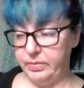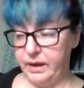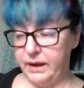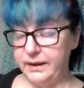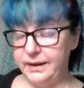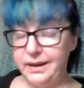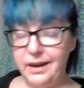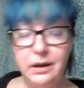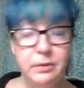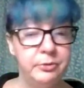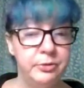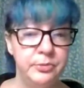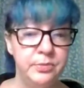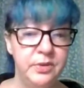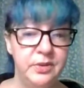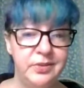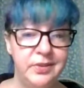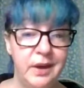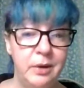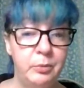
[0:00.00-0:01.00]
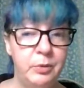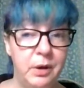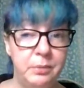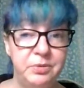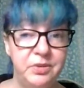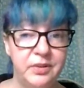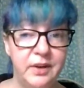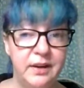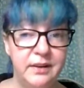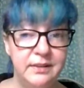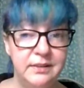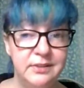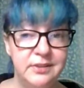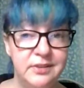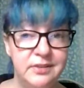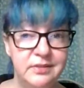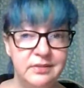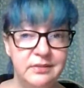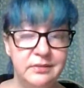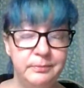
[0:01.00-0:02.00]
and it came from the same
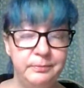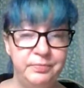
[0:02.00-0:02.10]
website